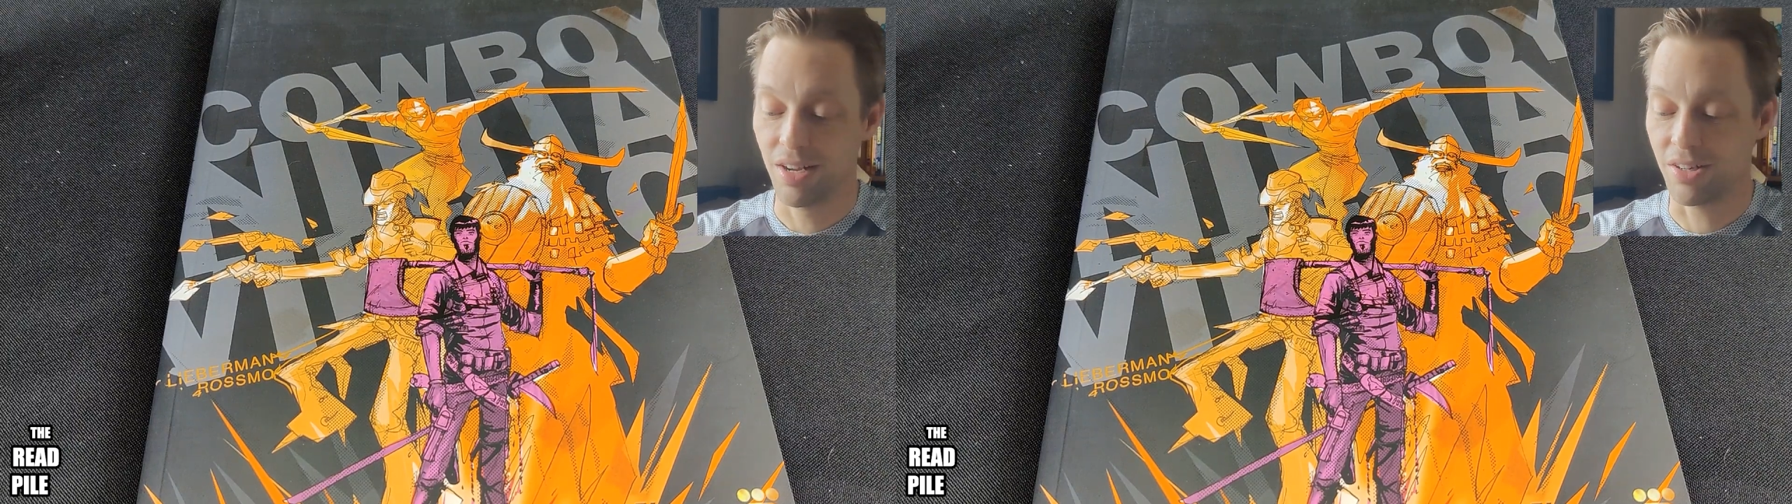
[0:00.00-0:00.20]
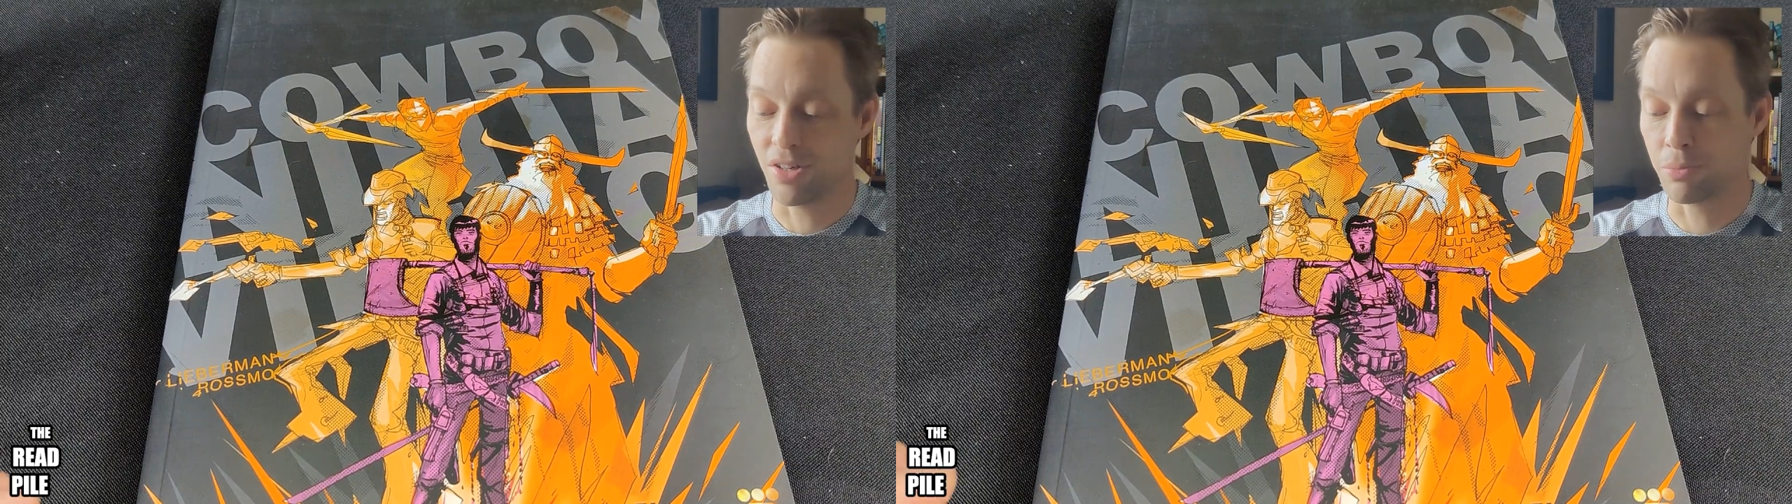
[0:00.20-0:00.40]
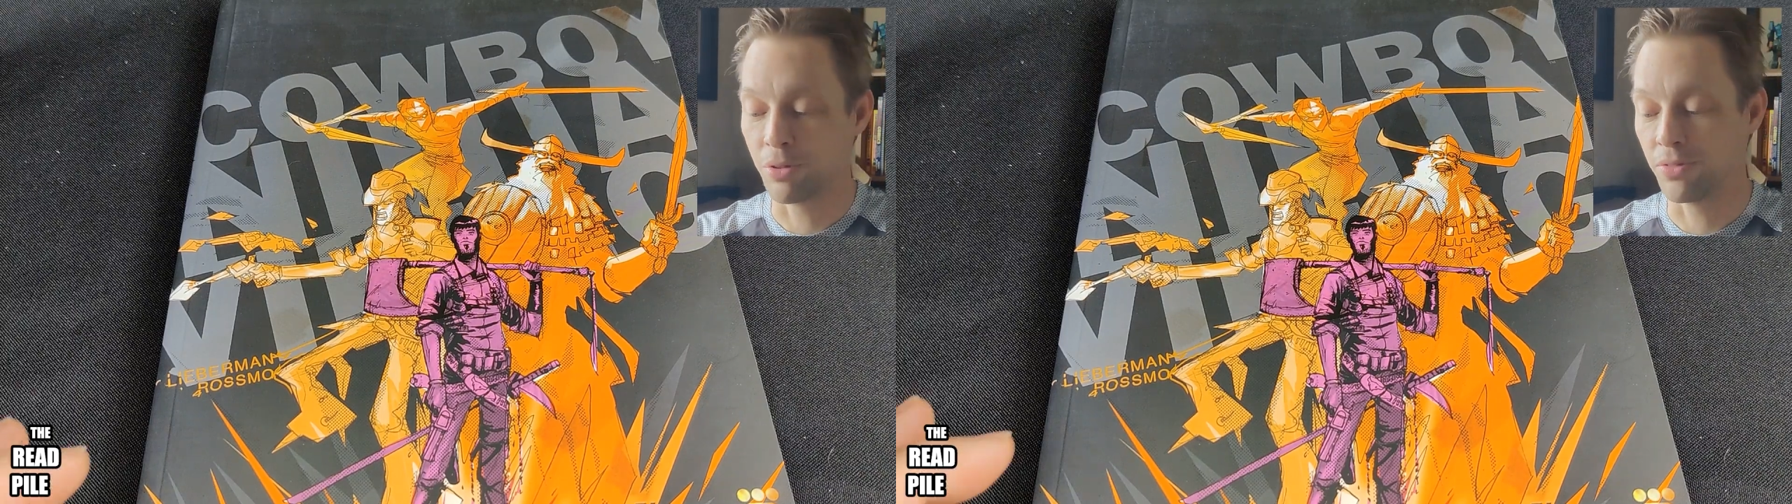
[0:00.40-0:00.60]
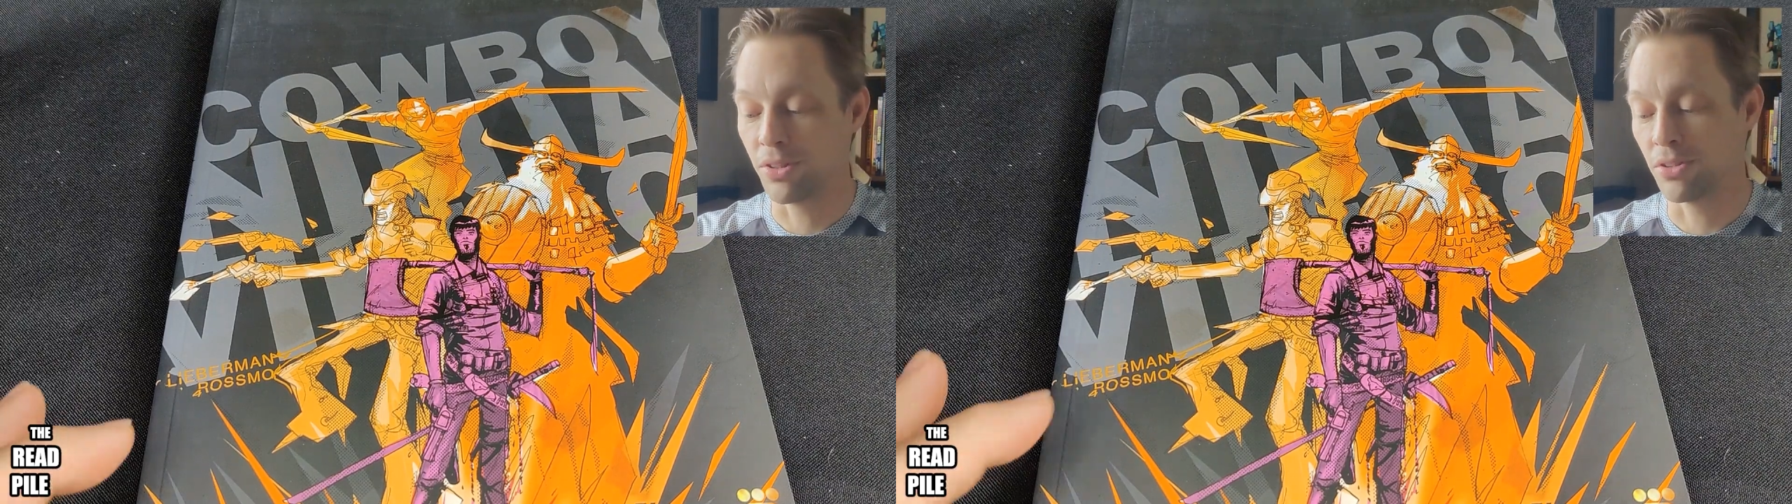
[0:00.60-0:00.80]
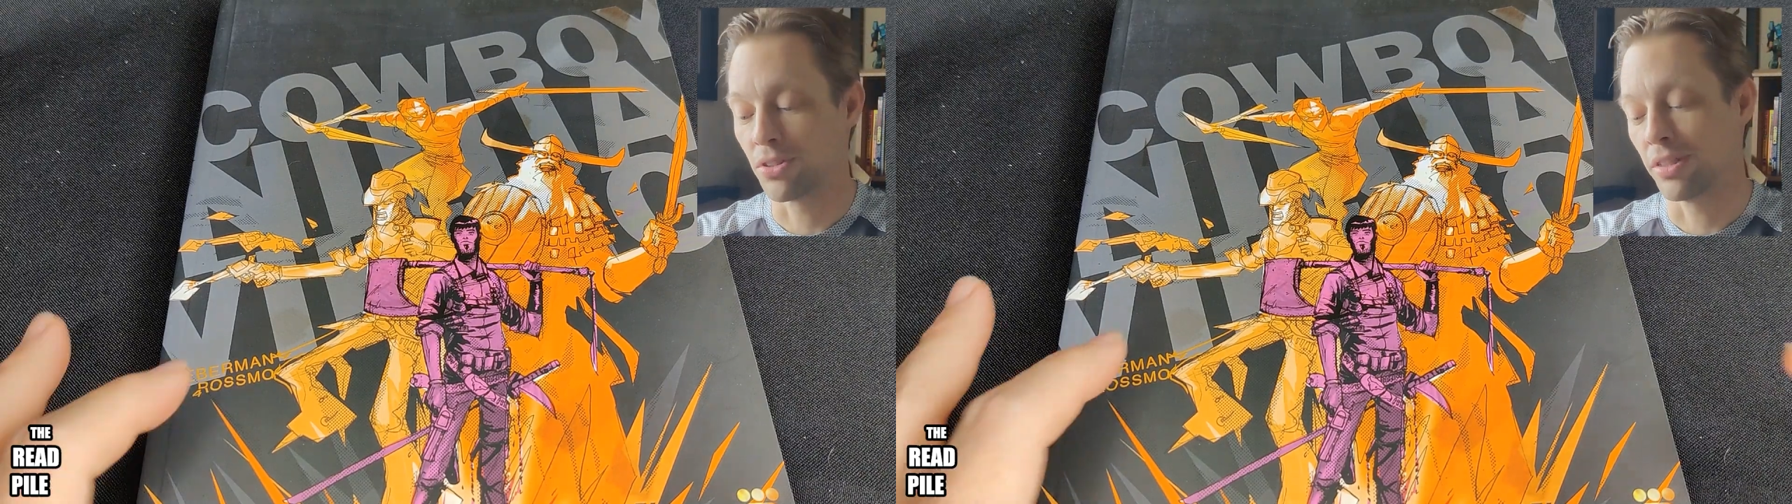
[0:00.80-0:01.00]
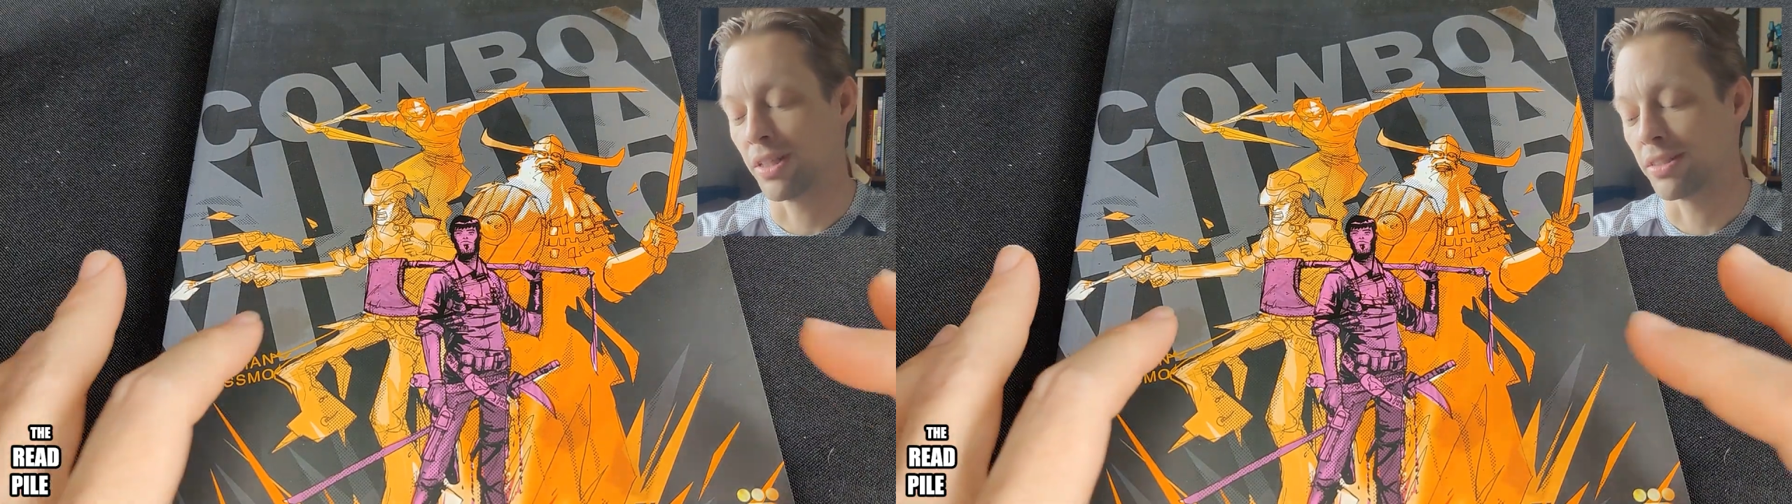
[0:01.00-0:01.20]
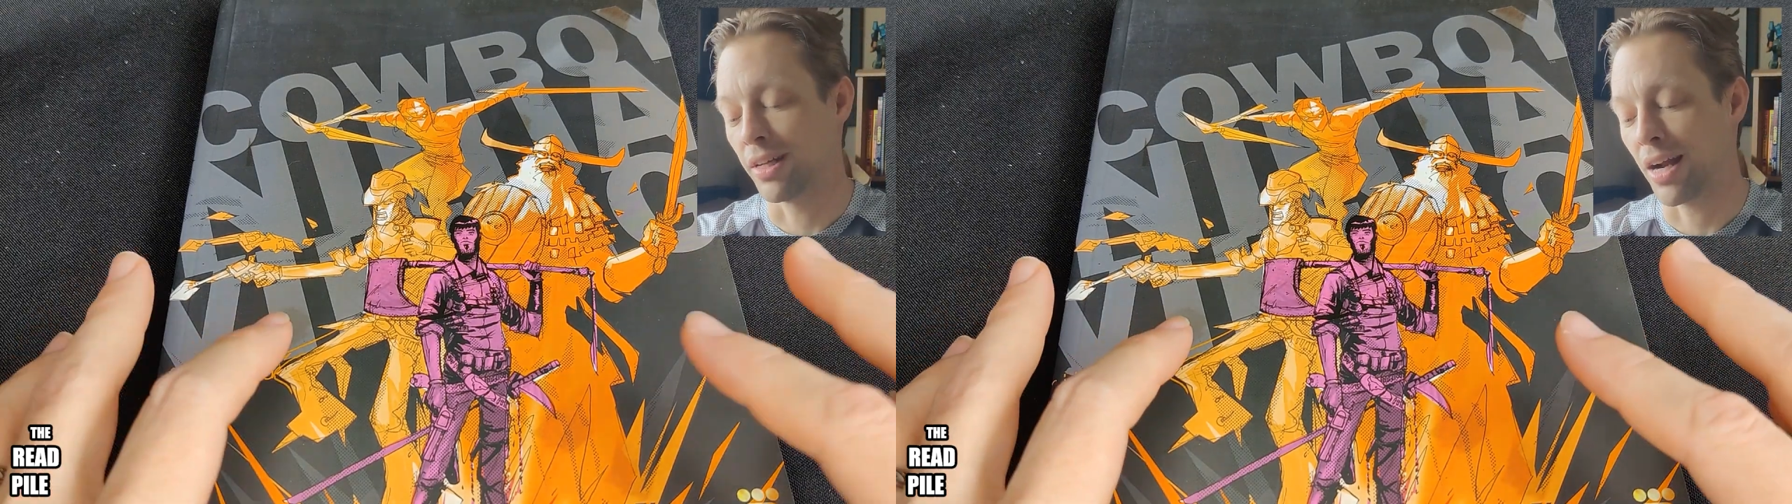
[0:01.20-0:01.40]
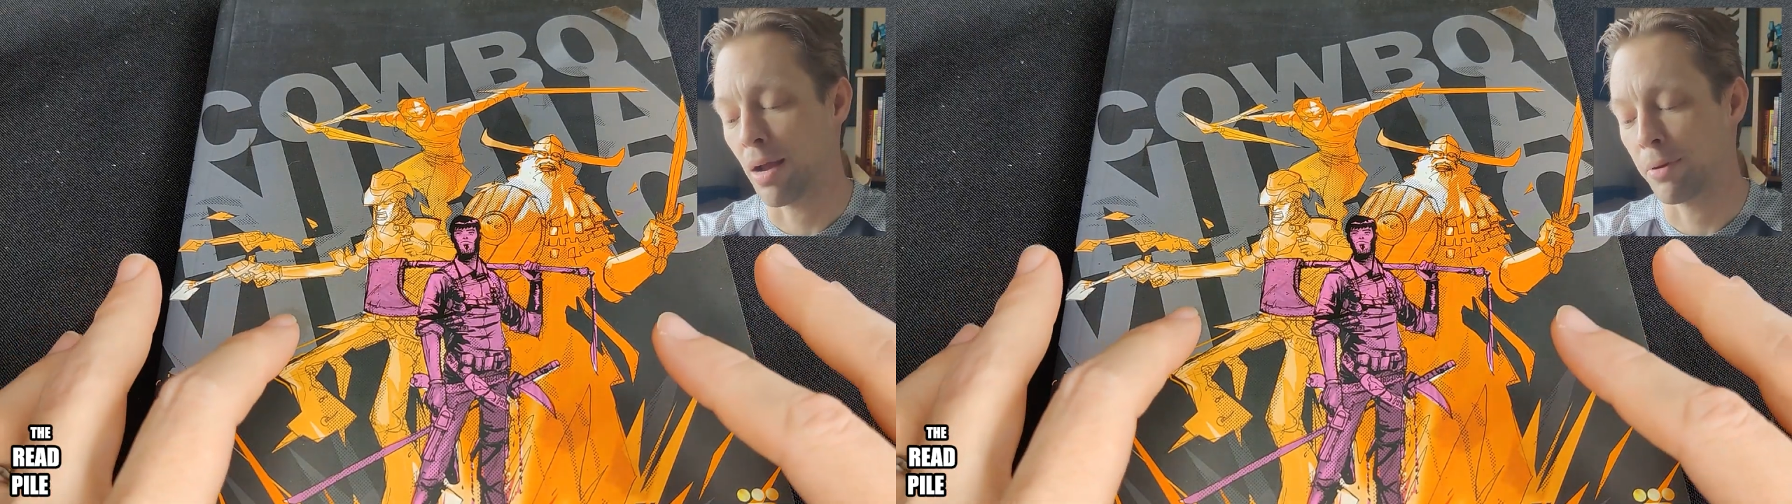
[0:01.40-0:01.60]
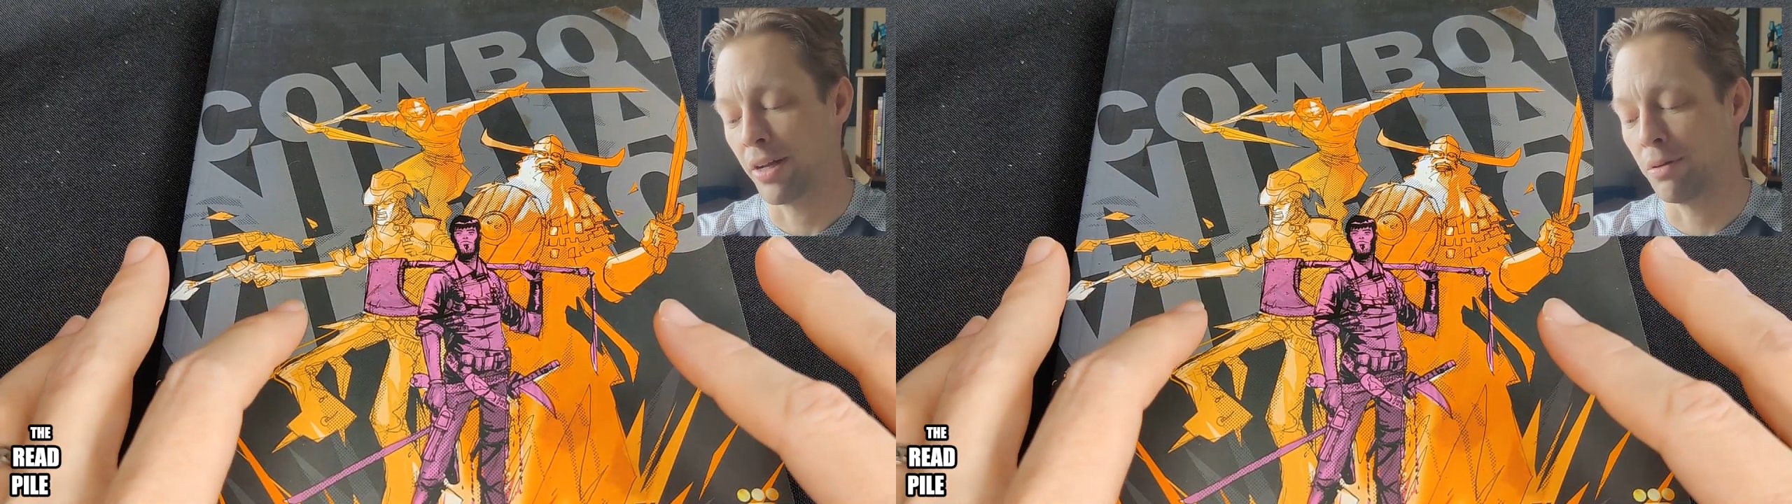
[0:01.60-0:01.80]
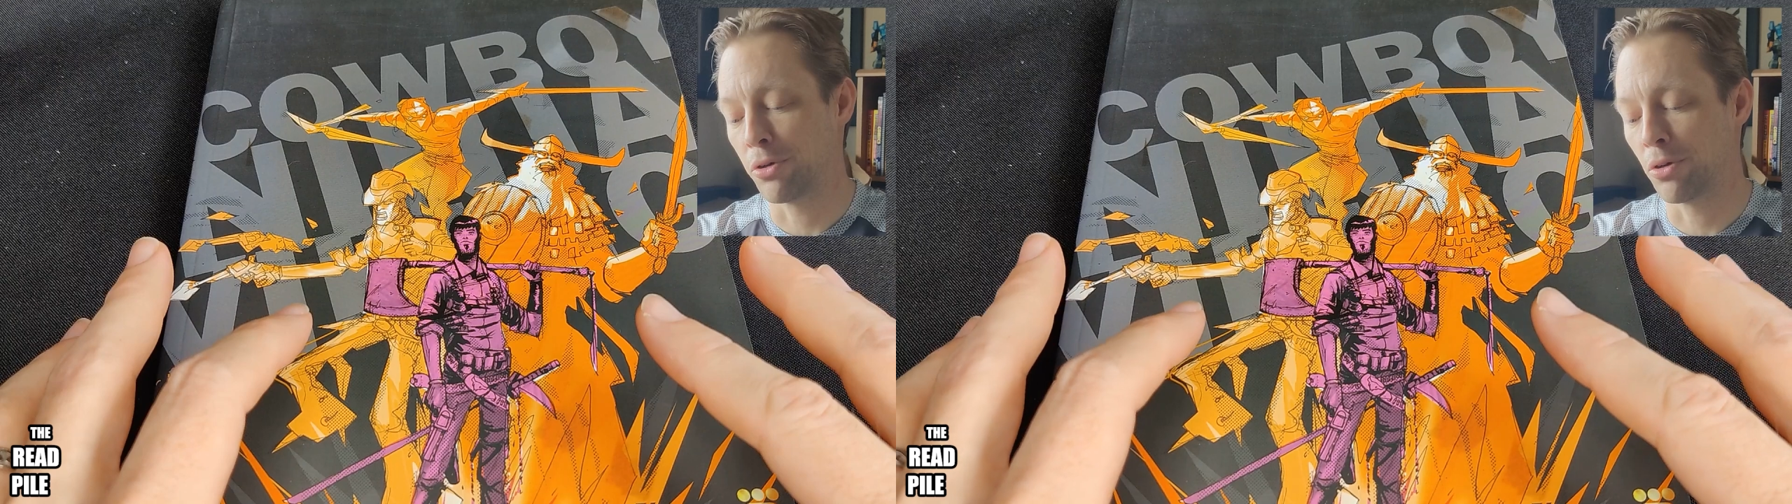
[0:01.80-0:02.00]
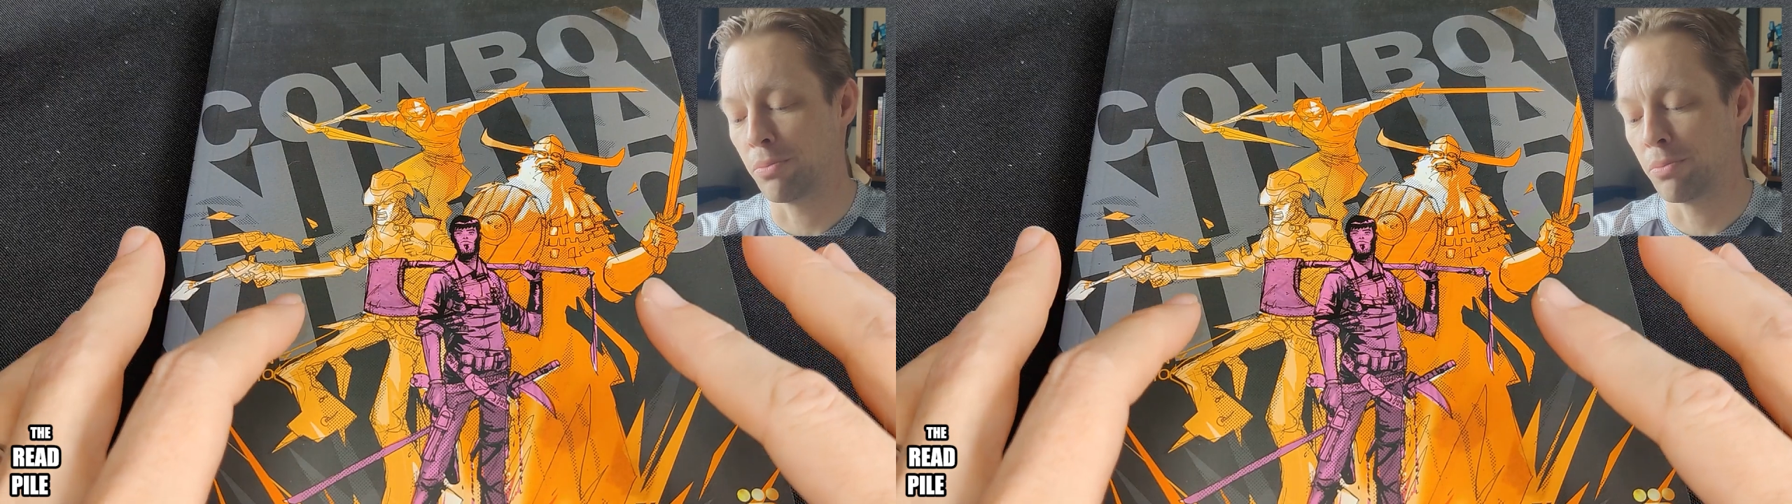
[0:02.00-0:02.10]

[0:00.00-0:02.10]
a number of years that that's not happening anymore.